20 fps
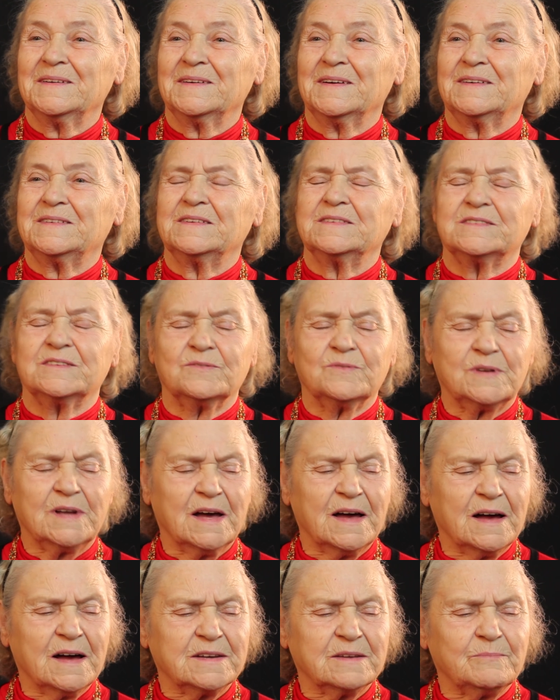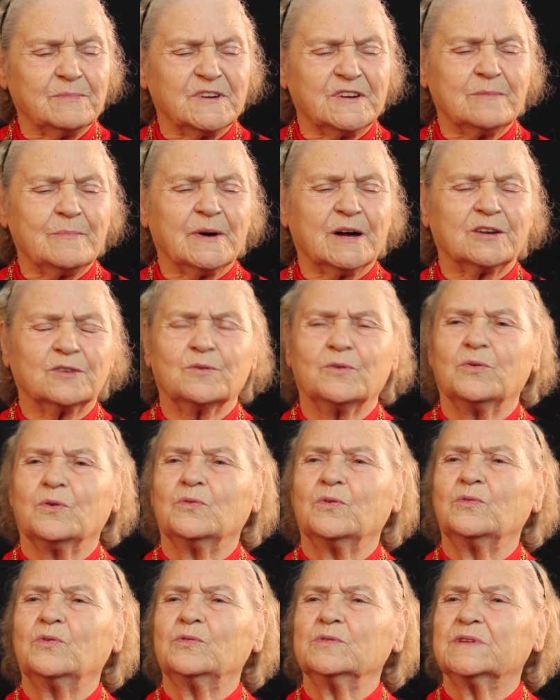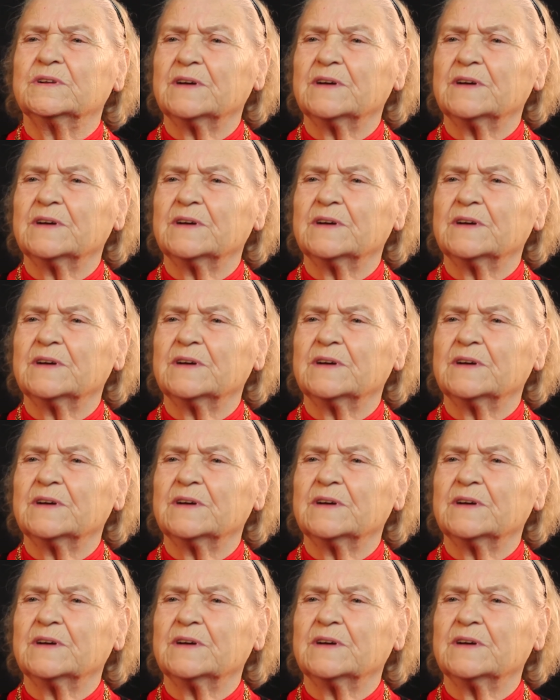And he'd say, well, I had a very bad cold,